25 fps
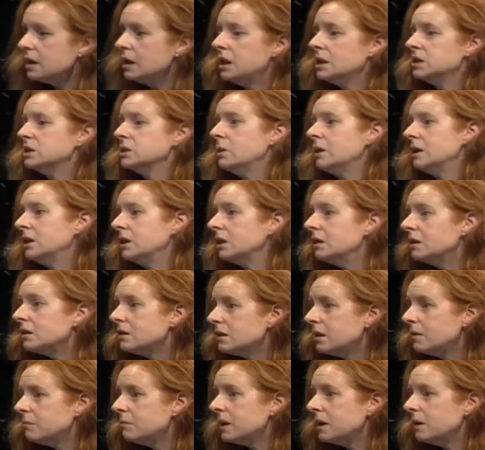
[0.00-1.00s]
And so I looked
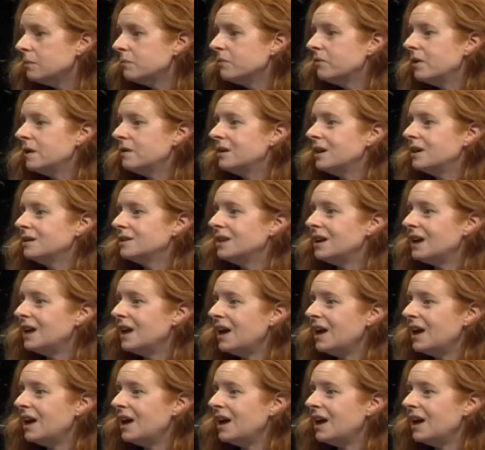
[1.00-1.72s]
them up, found out they